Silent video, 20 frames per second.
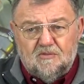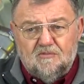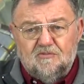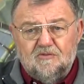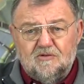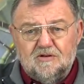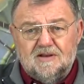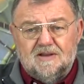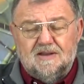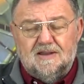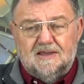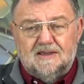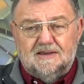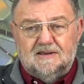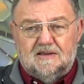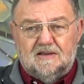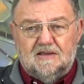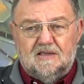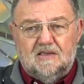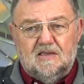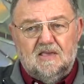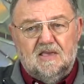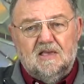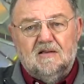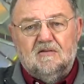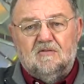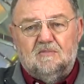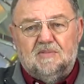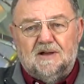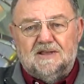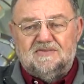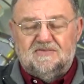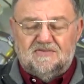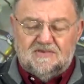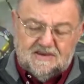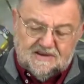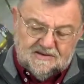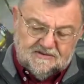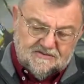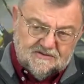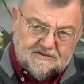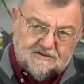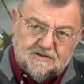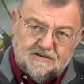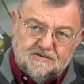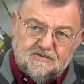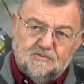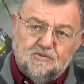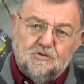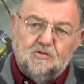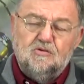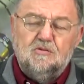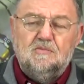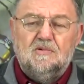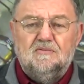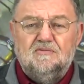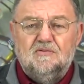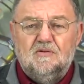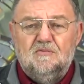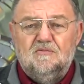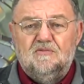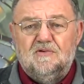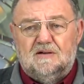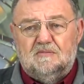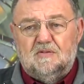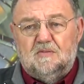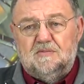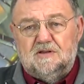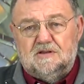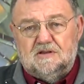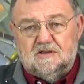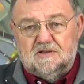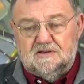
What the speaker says: That means from 2.5 to 10 isn't measured,